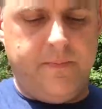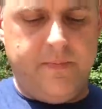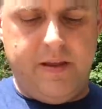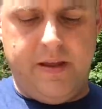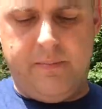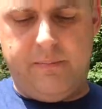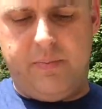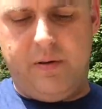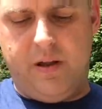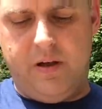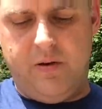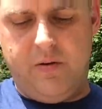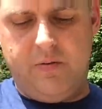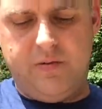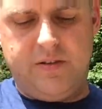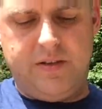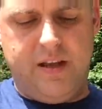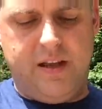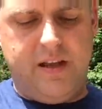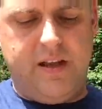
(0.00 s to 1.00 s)
that
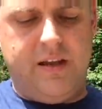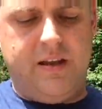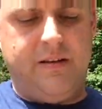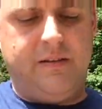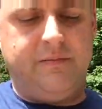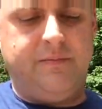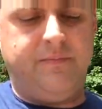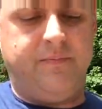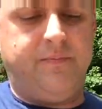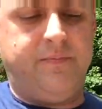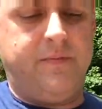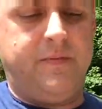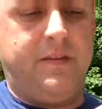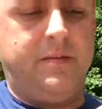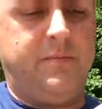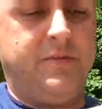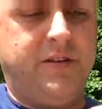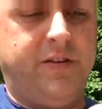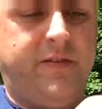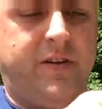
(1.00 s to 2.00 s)
blows in,
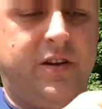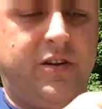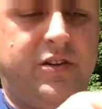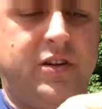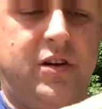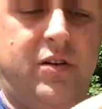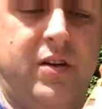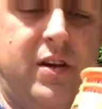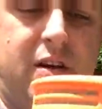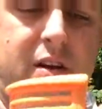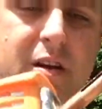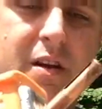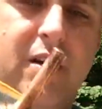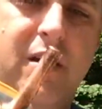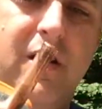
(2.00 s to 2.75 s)
see if I can show you,